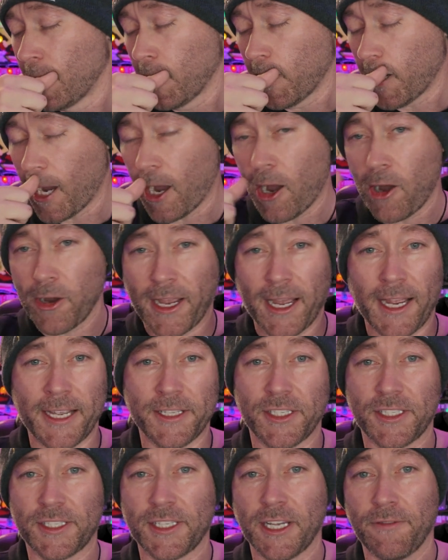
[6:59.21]
all
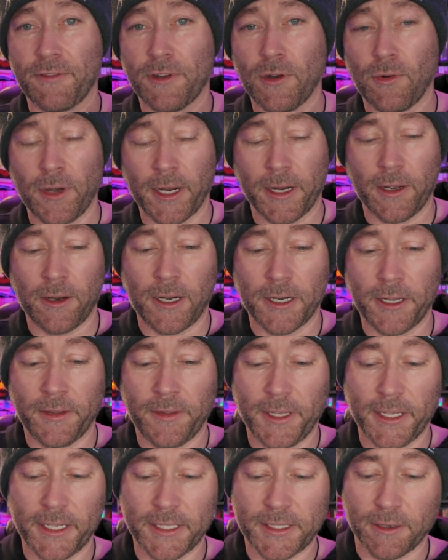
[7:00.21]
kinds of stuff going on in
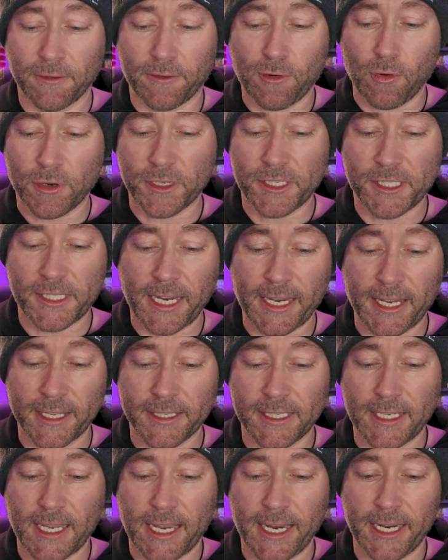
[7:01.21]
this. Of course, Second
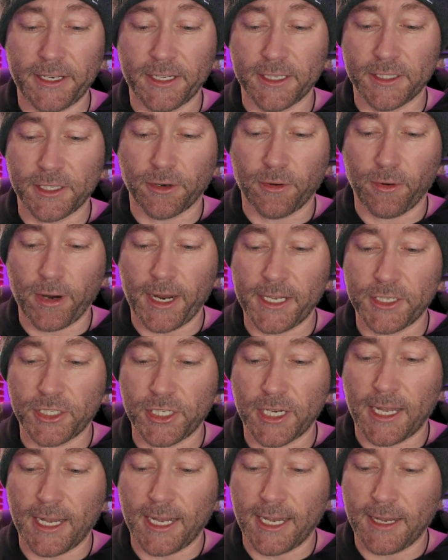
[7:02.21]
Sight does a great
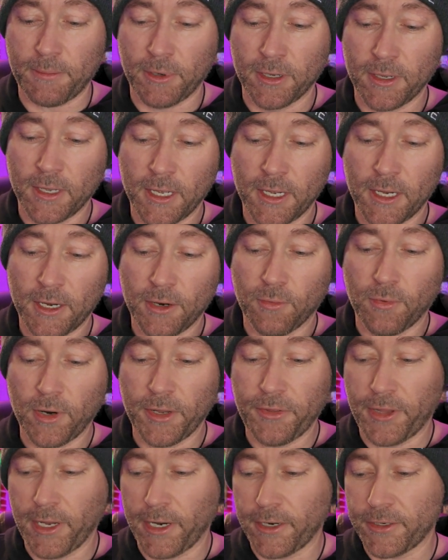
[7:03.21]
job
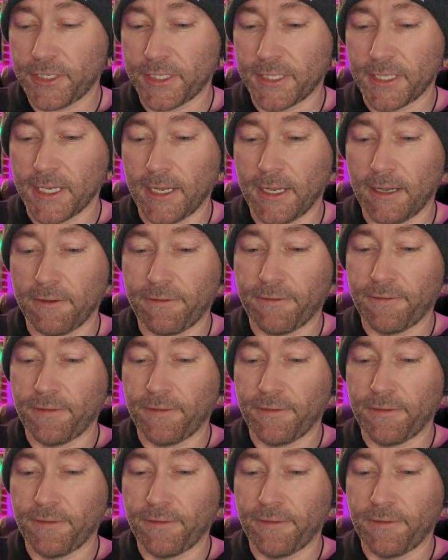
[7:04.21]
with their stuff.